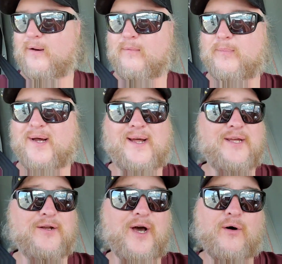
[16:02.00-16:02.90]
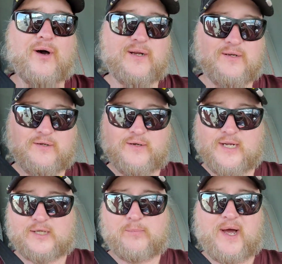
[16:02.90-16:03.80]
know. But you know a
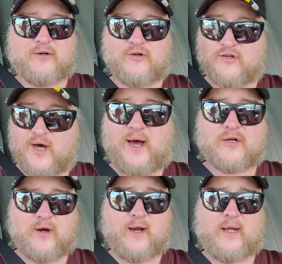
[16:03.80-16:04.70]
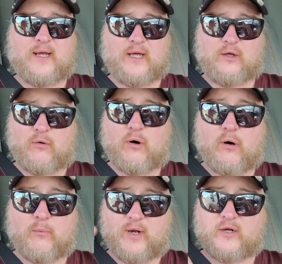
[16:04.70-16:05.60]
dispatcher's not trying to get you
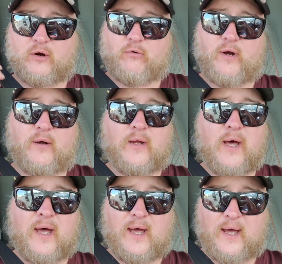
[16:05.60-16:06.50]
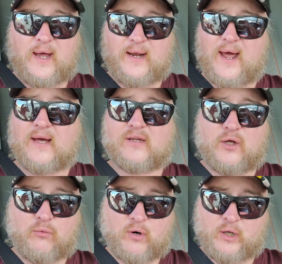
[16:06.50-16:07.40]
home when they turn around and ask
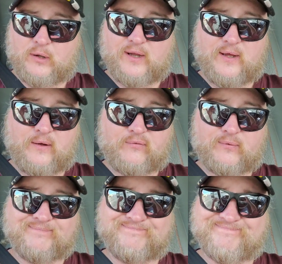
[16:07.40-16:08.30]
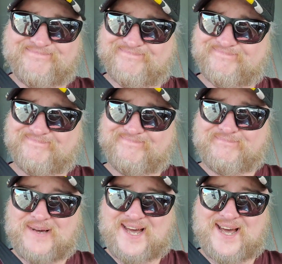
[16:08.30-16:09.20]
you where you live.
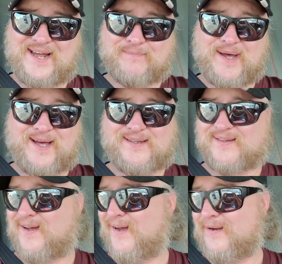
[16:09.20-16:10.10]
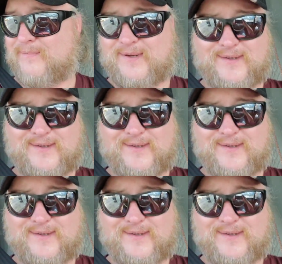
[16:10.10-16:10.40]
Bad sign,